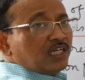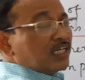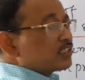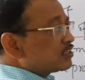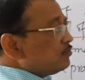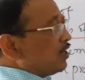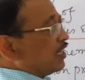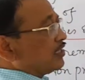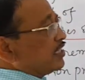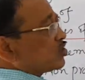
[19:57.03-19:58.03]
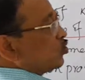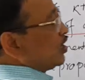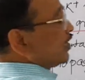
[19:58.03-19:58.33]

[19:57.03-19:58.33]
Similar, this will